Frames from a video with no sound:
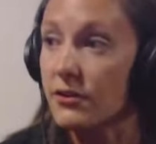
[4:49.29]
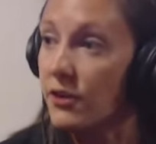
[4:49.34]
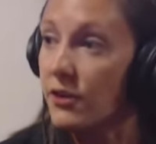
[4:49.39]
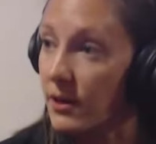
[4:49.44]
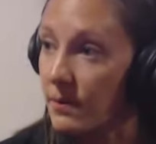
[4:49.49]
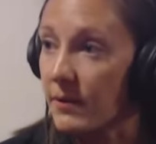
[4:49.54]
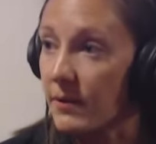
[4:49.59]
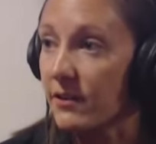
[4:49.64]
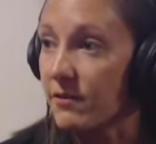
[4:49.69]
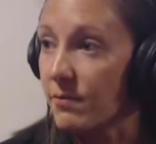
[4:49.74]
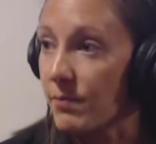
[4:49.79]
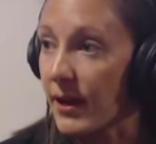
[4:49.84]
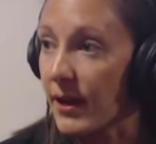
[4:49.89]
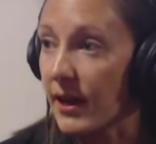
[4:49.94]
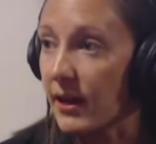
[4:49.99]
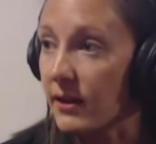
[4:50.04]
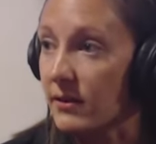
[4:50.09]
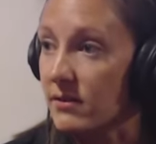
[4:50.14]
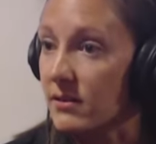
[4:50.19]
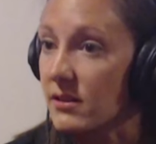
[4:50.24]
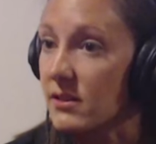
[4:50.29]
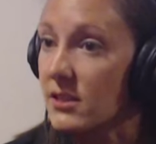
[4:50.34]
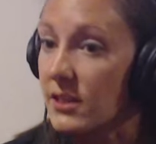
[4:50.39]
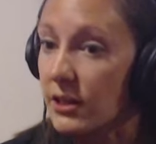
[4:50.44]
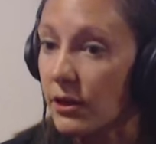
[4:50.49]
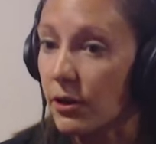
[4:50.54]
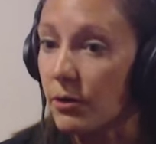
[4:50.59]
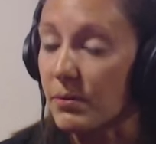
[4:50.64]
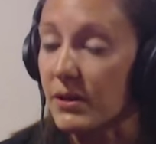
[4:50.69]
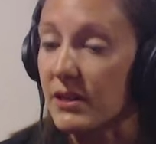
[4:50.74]
Tournament of Bands, the
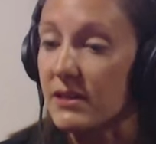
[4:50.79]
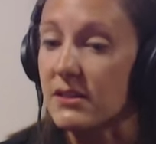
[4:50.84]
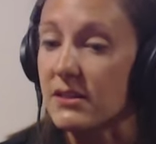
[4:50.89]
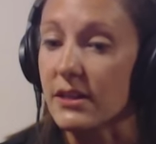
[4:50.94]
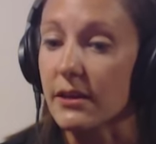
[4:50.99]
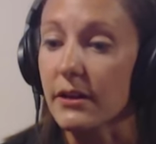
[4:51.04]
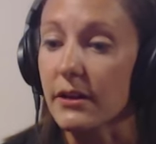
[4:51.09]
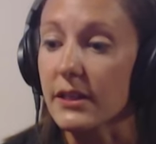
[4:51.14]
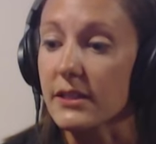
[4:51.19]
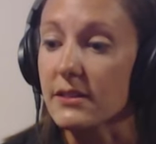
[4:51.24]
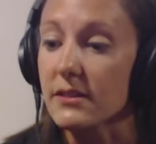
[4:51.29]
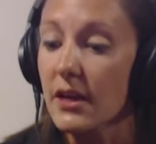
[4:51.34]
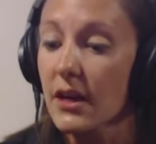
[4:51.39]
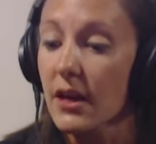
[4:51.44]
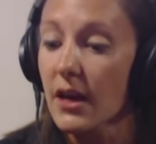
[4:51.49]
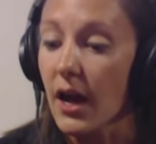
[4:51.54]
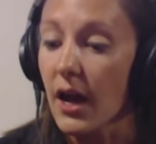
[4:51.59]
TOB series.